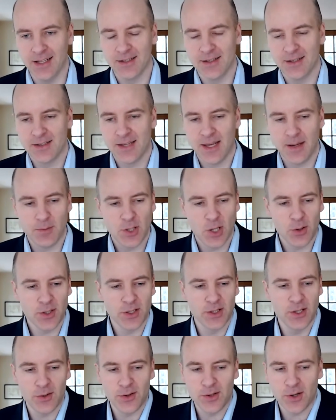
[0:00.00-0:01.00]
same token,
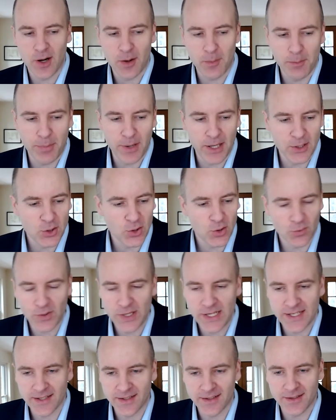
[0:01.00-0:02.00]
though, there are a bunch of
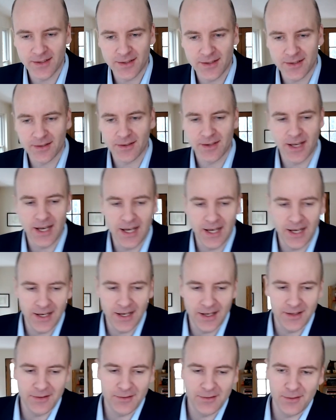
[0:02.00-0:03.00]
reasons
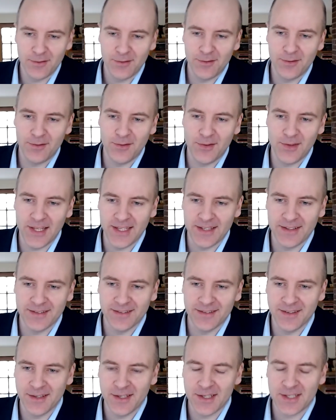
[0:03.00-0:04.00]
that
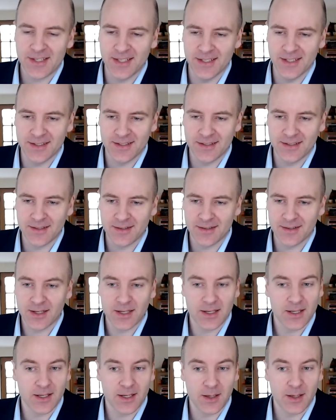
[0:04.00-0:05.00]
this is
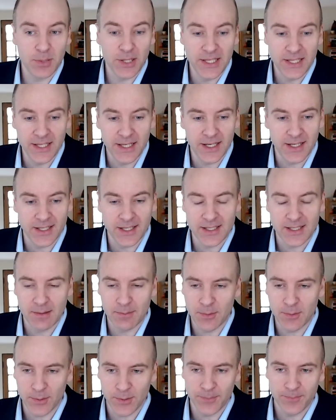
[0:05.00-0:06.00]
completely
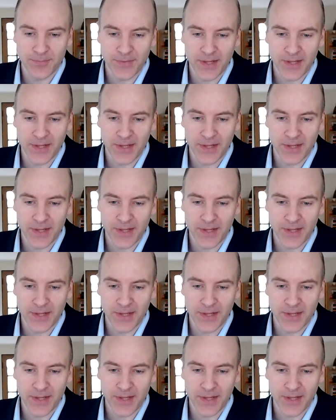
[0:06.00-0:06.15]
unacceptable.